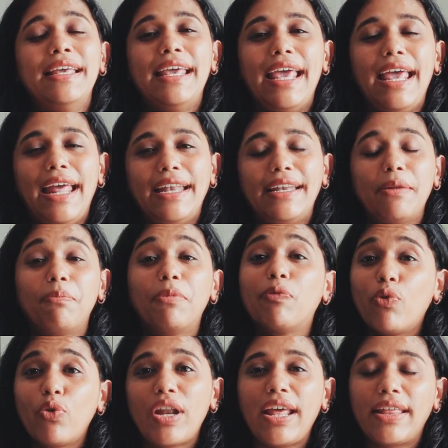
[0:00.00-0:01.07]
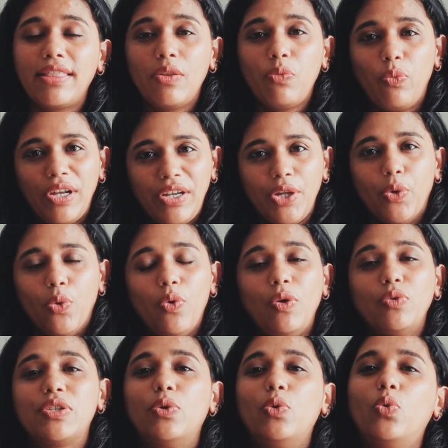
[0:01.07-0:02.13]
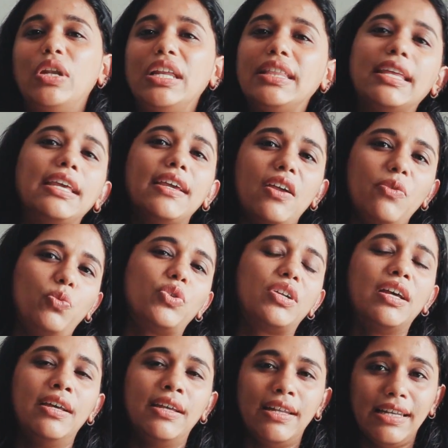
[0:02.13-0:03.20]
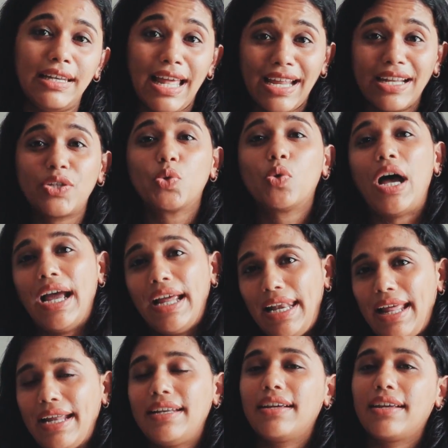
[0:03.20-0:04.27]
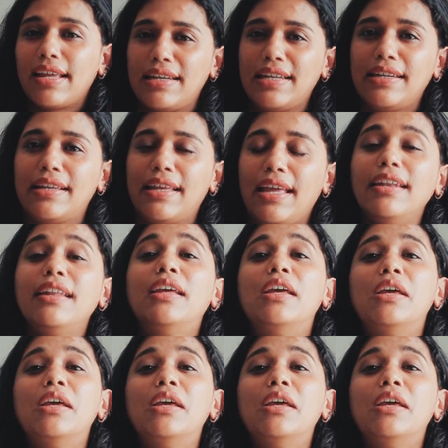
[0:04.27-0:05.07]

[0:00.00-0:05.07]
And before I end the video, the only thing I would like to highlight again and again,